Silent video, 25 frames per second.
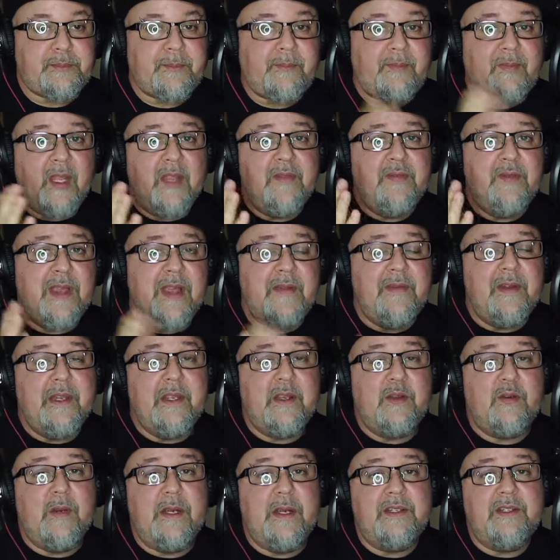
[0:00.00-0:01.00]
If you have any
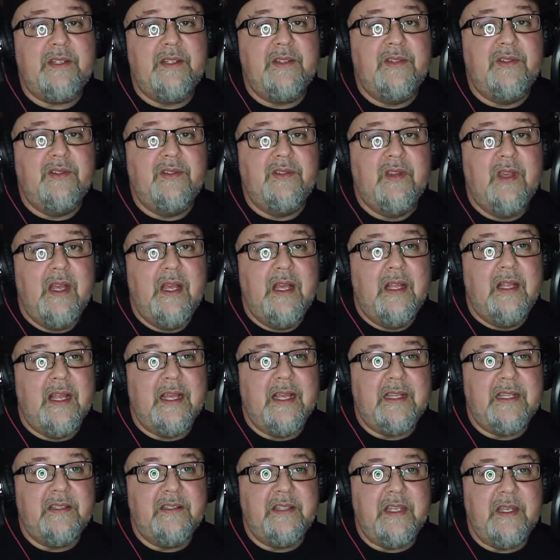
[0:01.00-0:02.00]
questions,
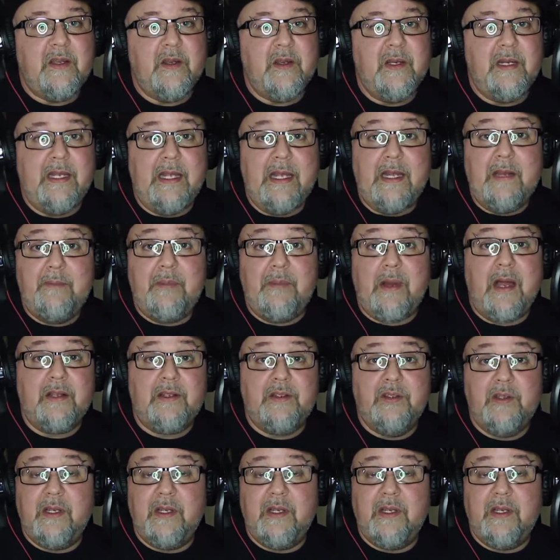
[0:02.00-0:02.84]
like I say, go ahead and inbox.